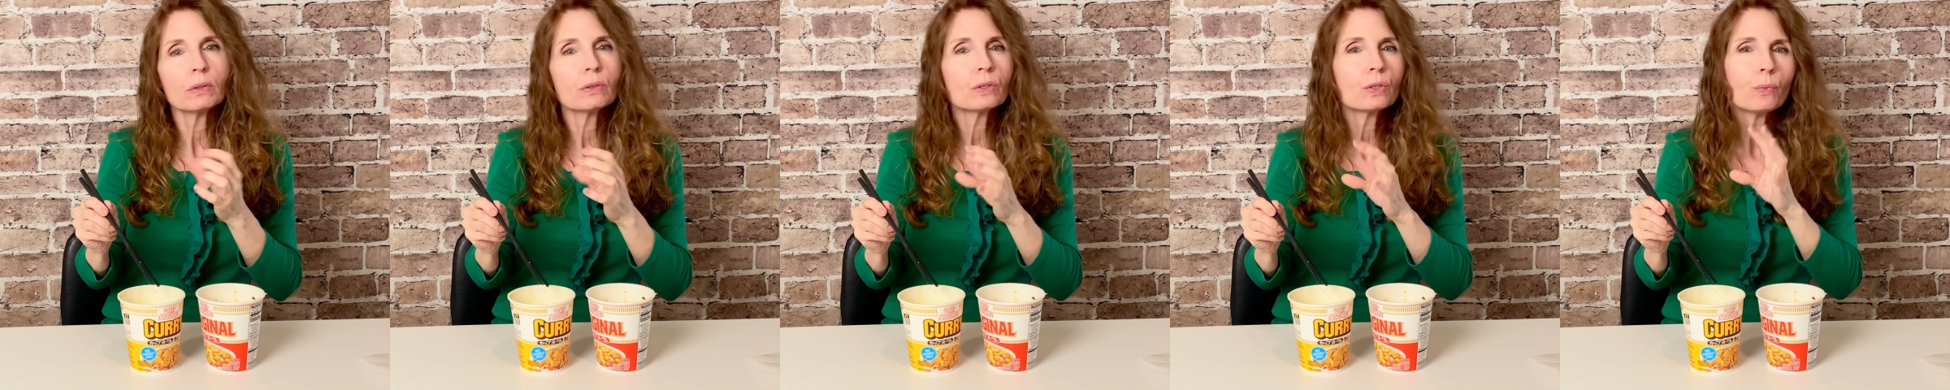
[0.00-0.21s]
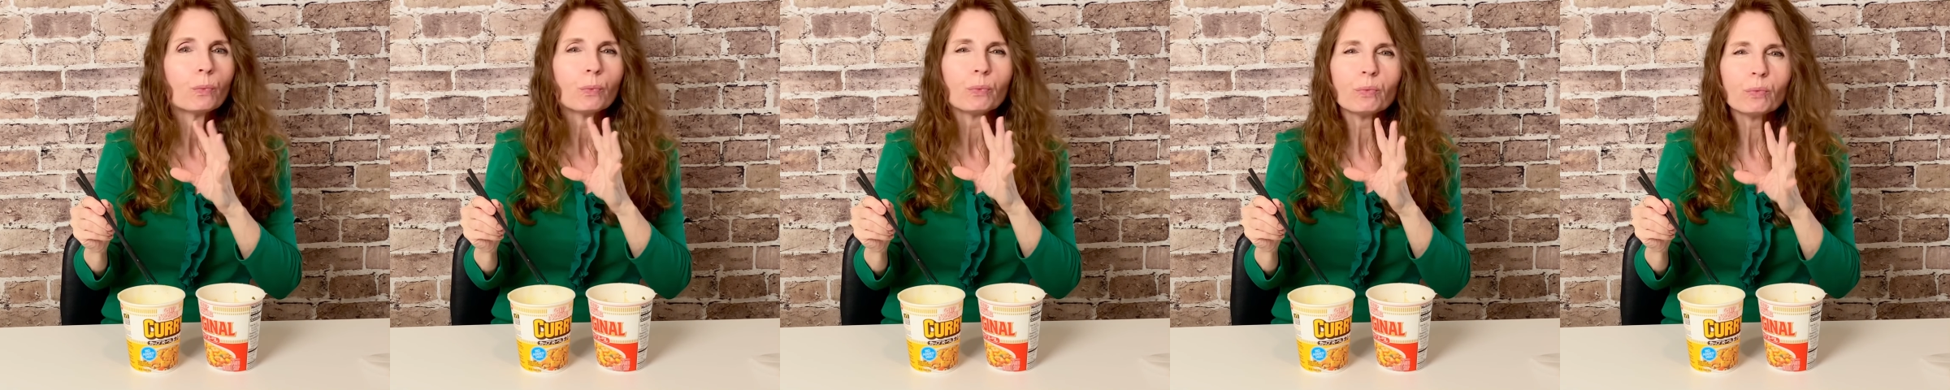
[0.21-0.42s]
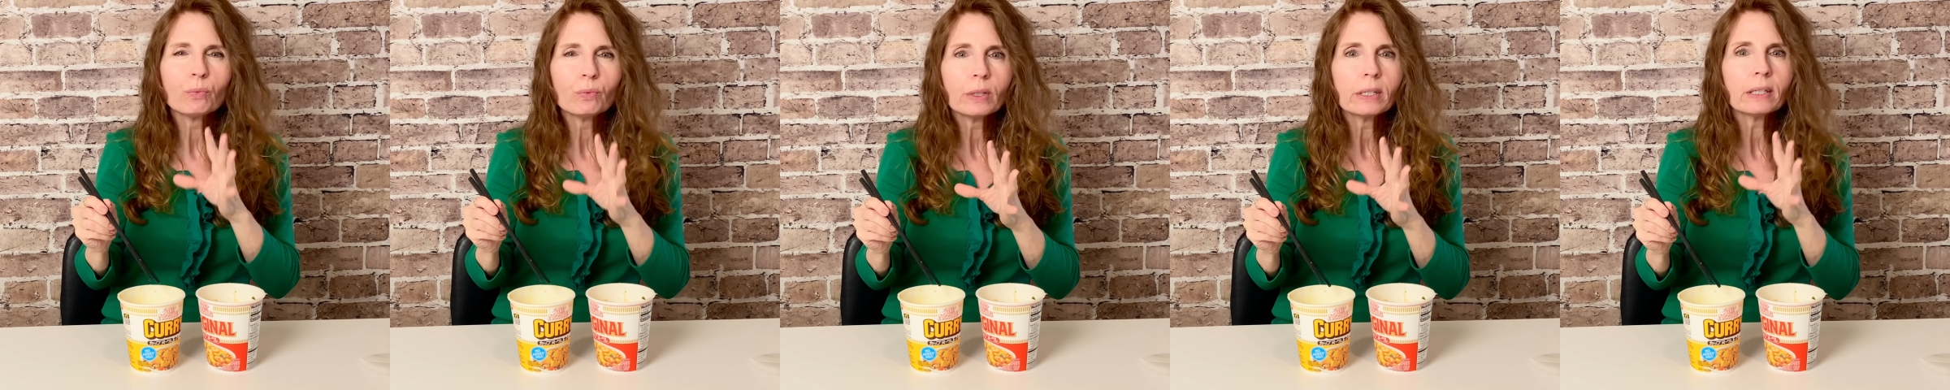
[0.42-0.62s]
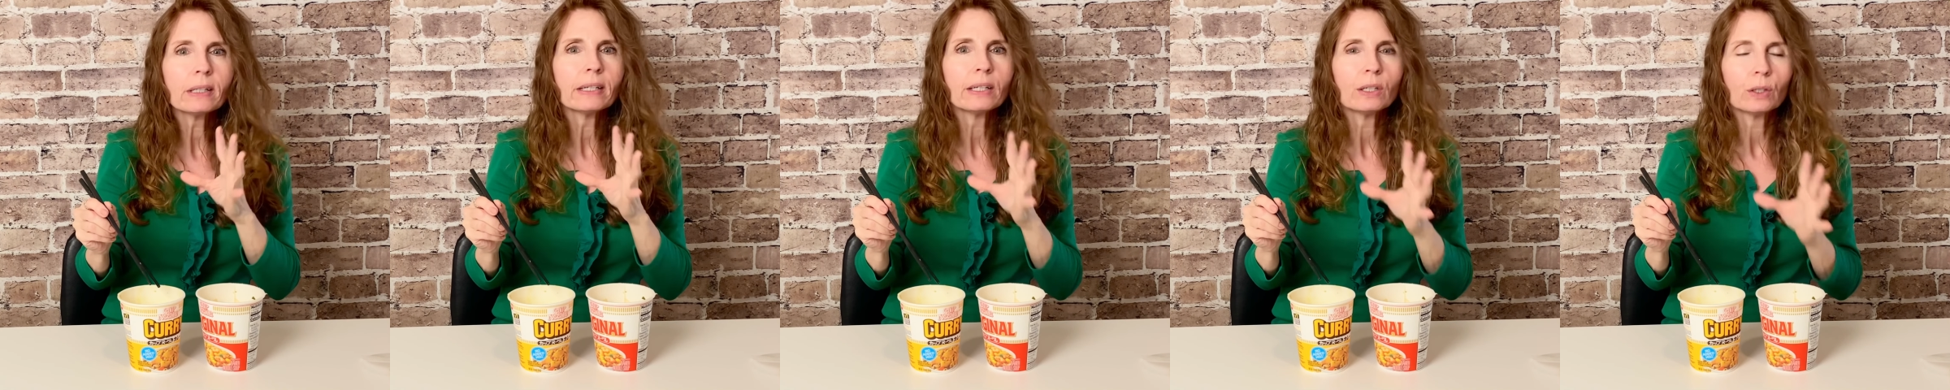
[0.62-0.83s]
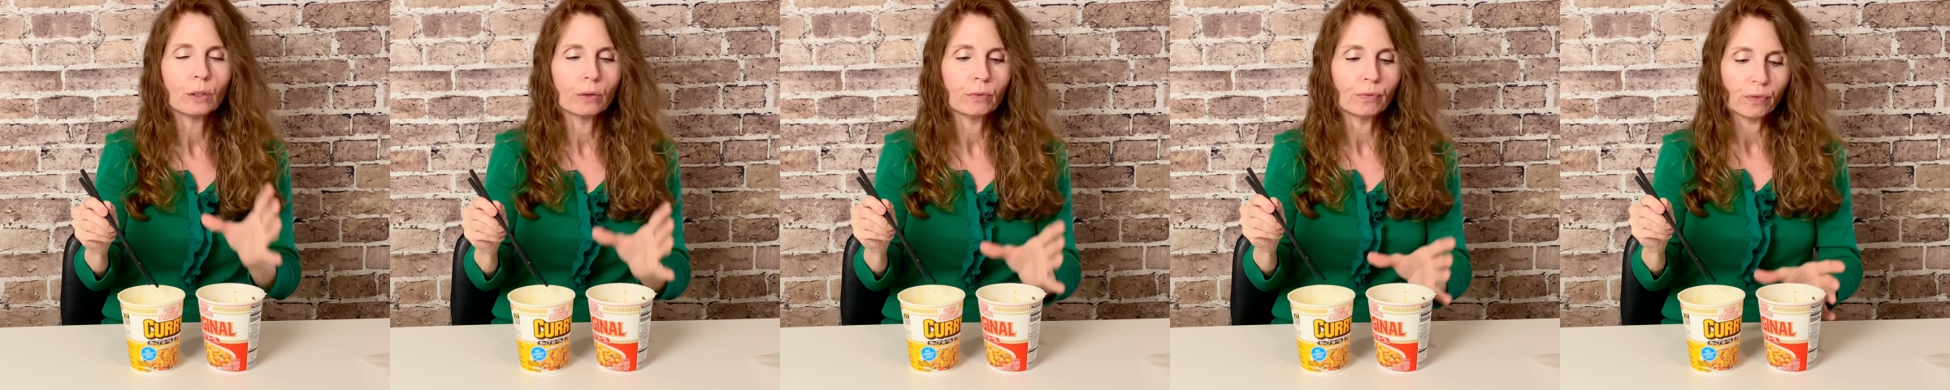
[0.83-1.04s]
Really
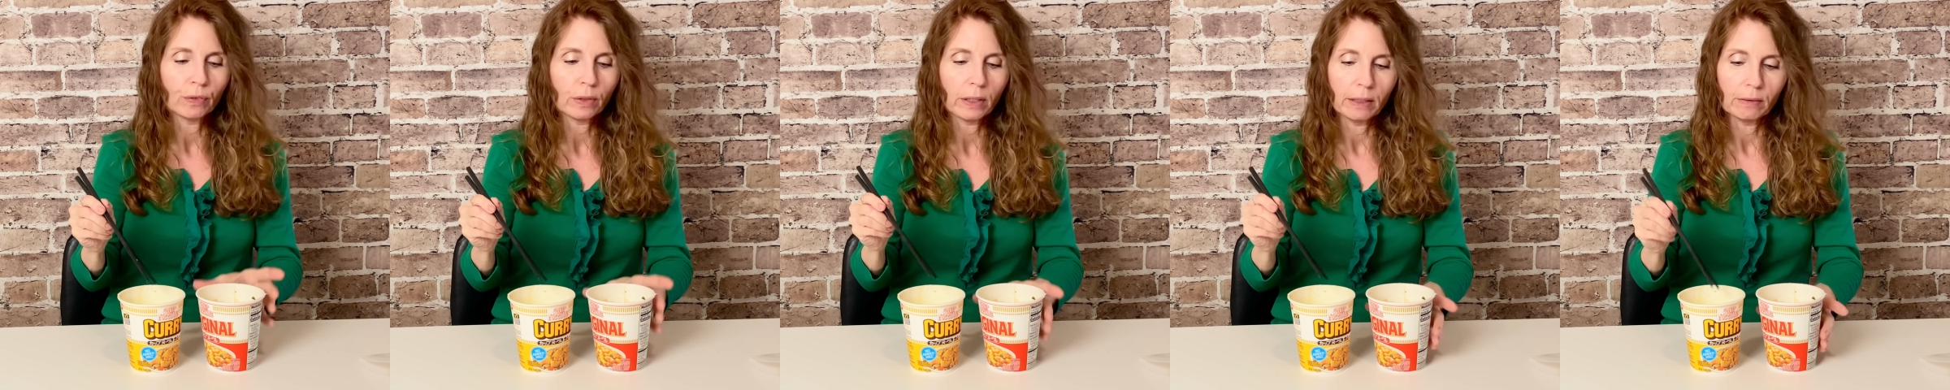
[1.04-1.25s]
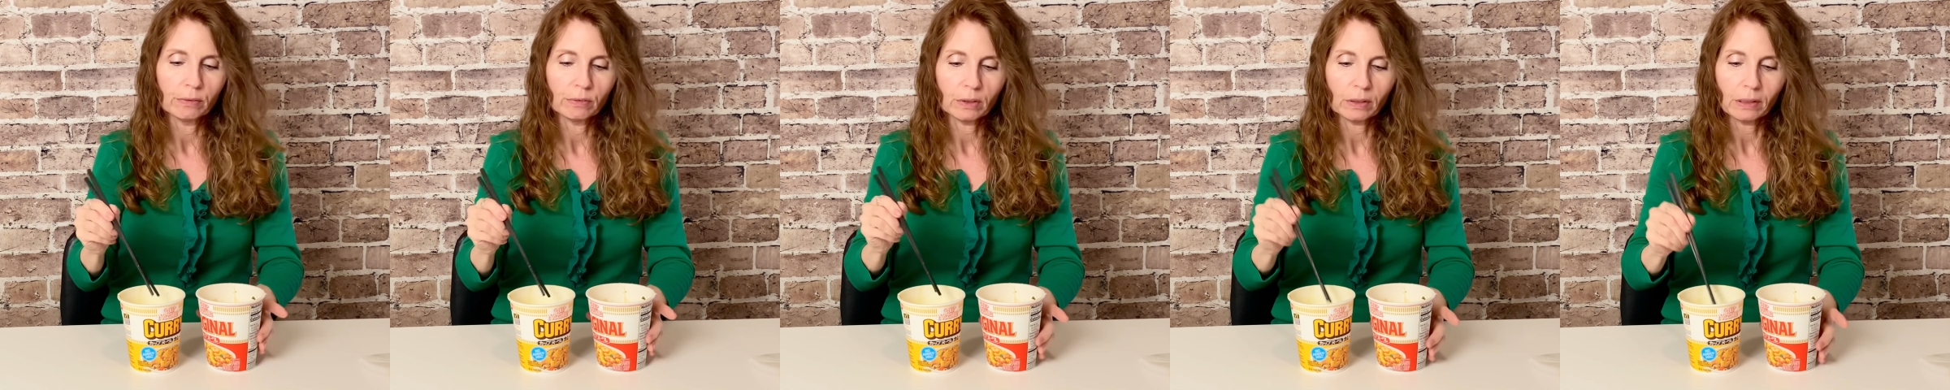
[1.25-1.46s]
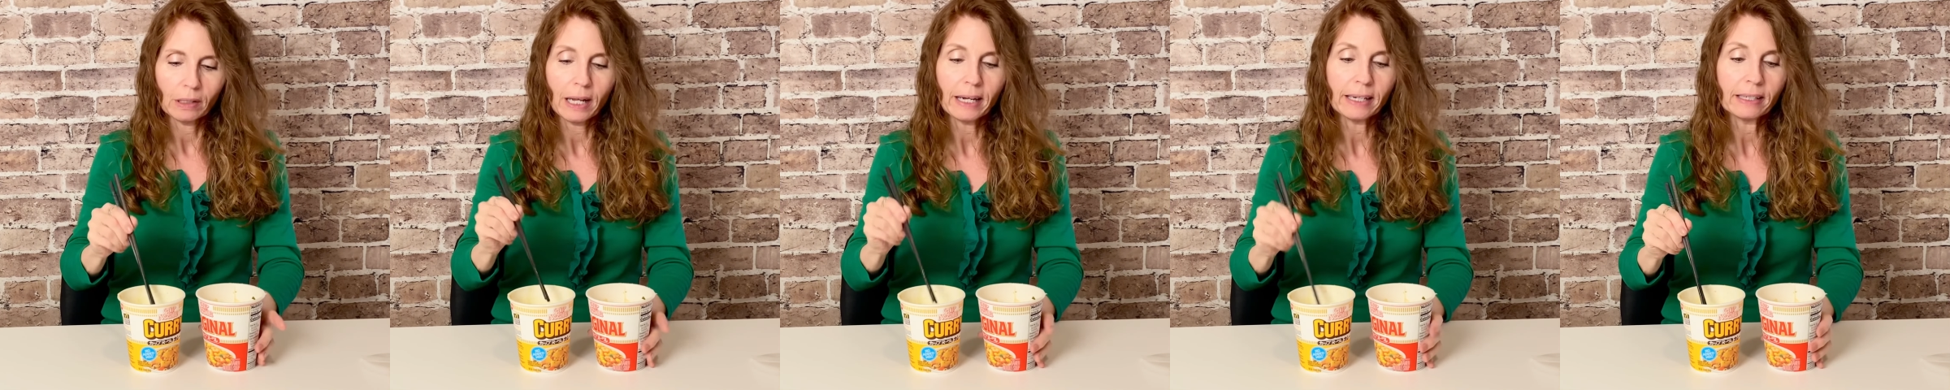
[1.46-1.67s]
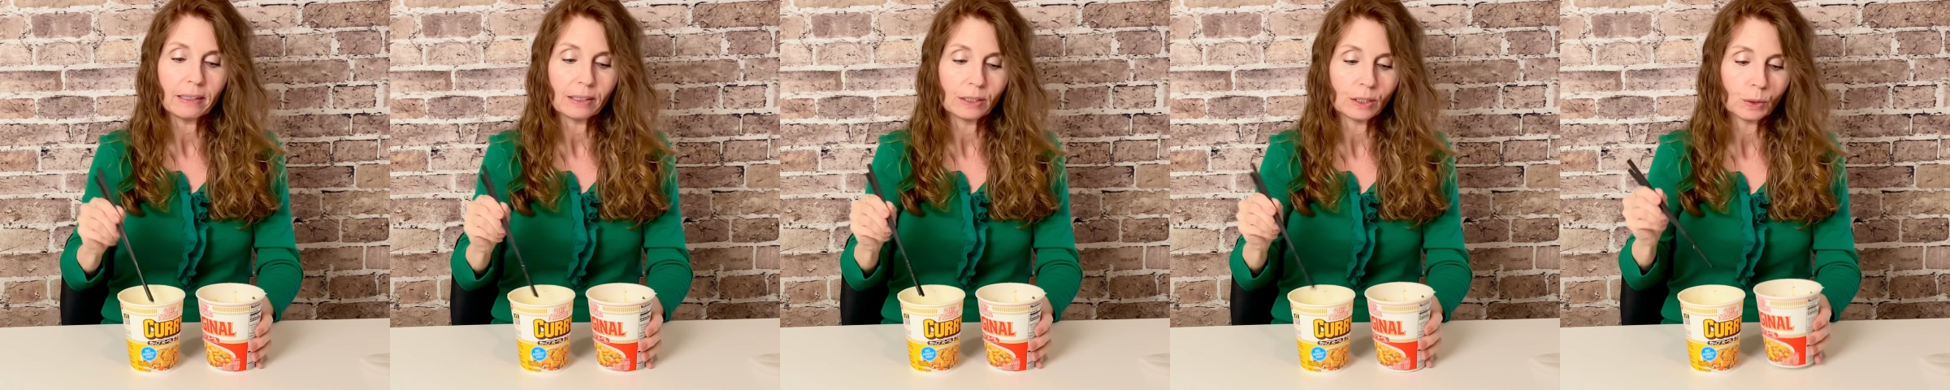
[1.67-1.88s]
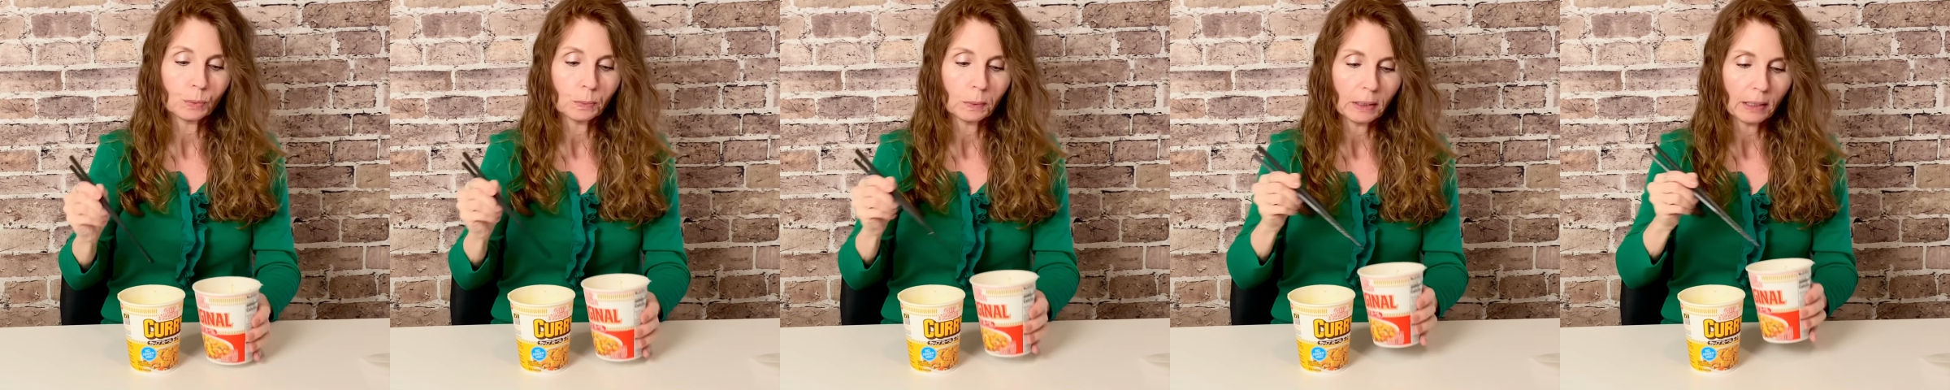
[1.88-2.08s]
good flavor. Like
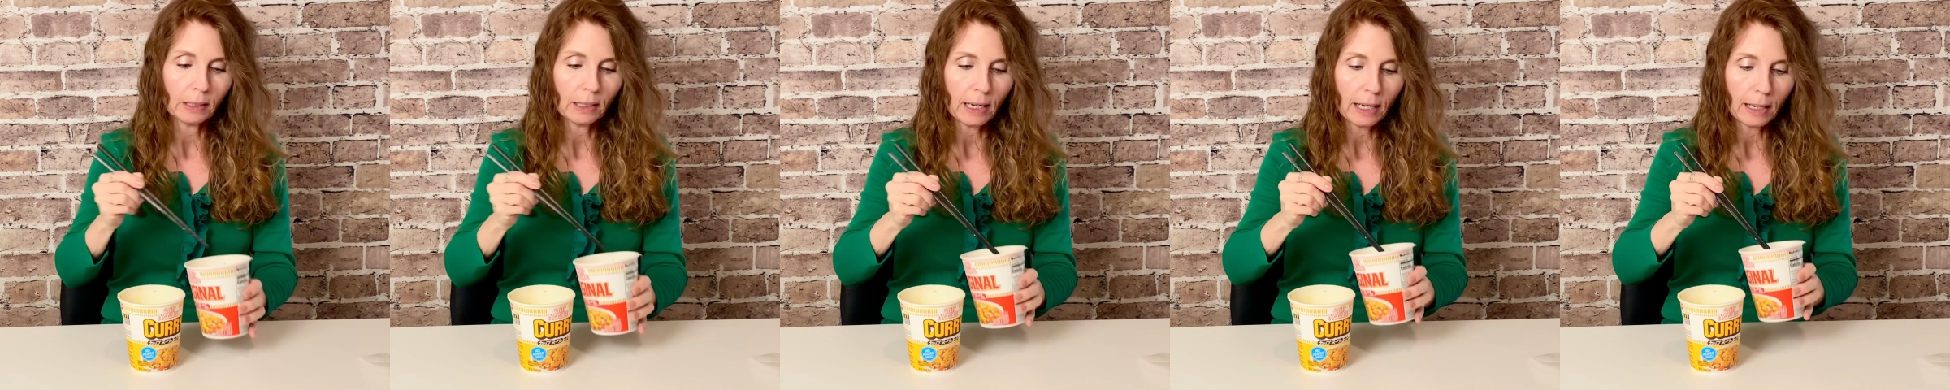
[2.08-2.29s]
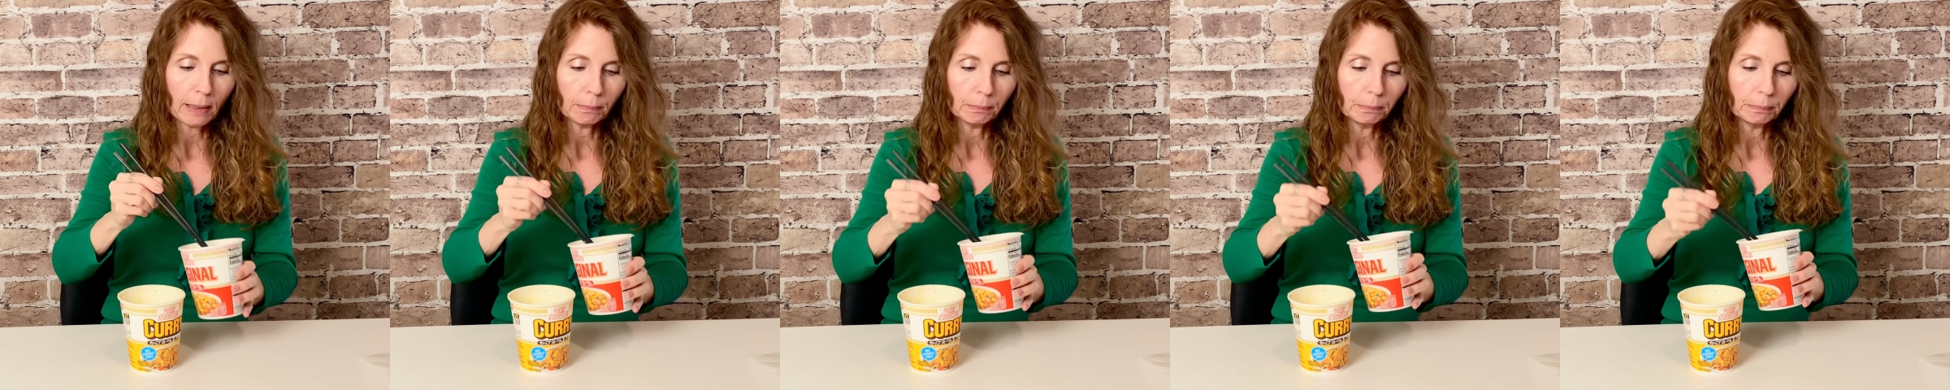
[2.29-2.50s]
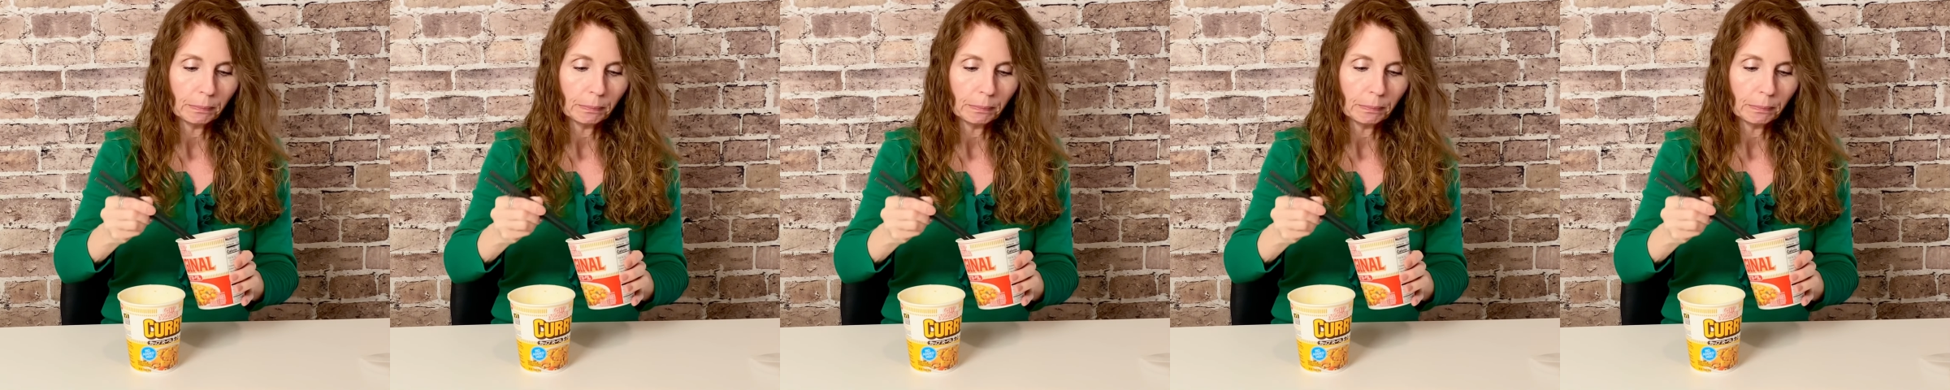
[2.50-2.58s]
this one a lot.